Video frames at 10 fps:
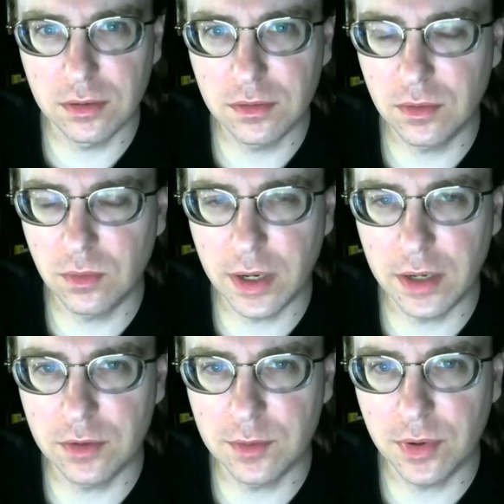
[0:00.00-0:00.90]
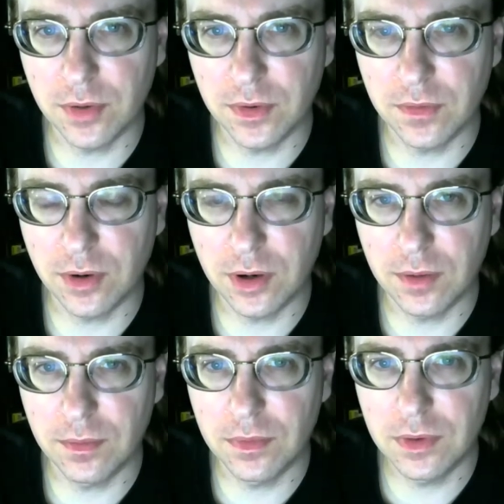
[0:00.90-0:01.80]
The writing was perfect for
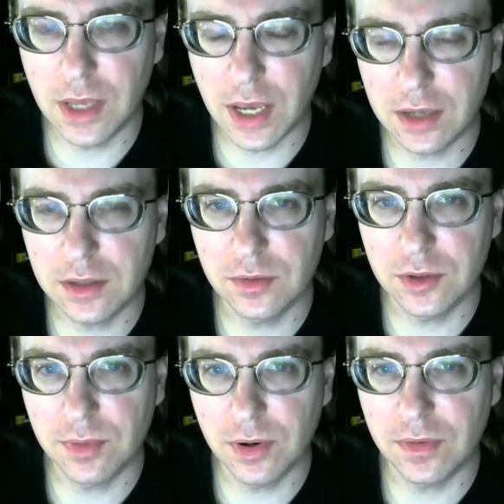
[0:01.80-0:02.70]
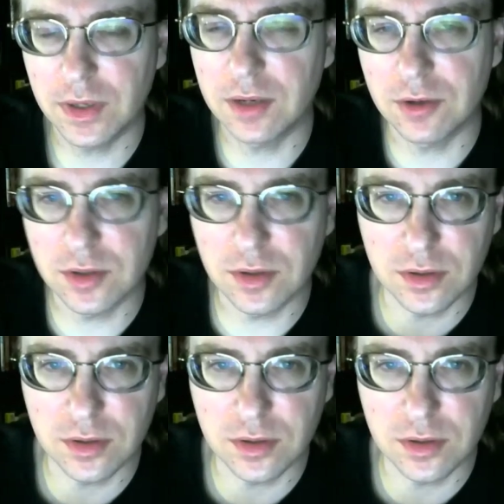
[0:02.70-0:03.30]
him. The acting was perfect. It was.